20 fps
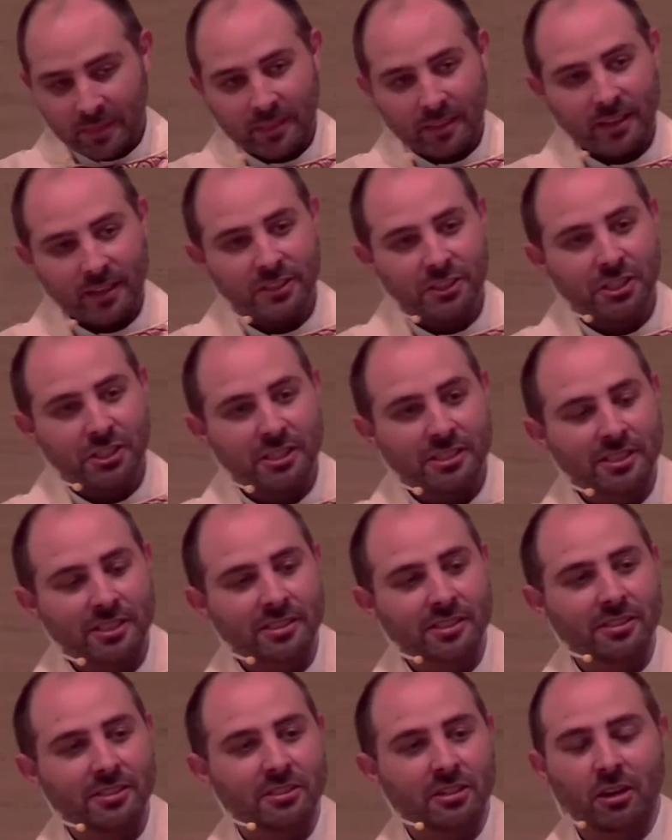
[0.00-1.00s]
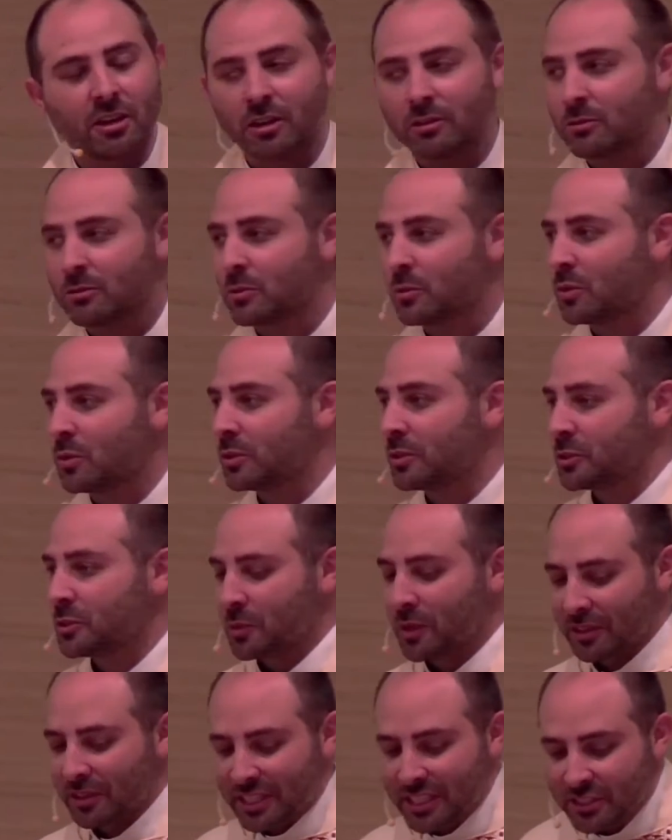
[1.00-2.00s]
And Jesus is our reward as
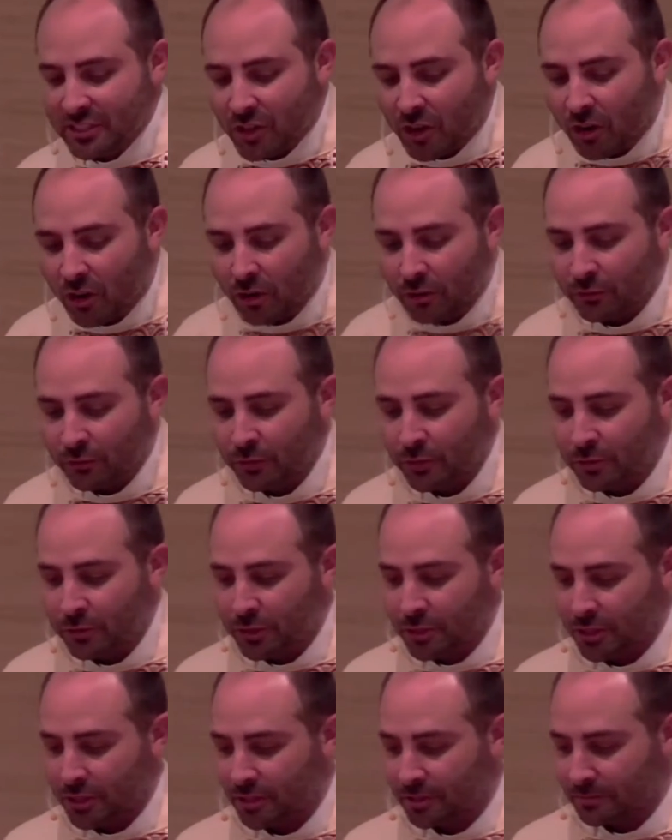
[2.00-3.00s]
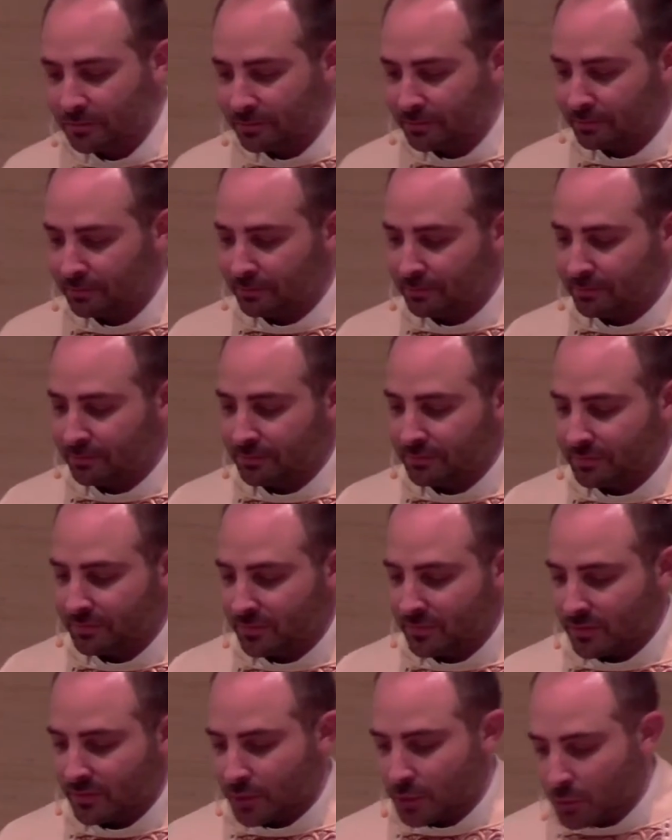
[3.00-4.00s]
well. He's our future. The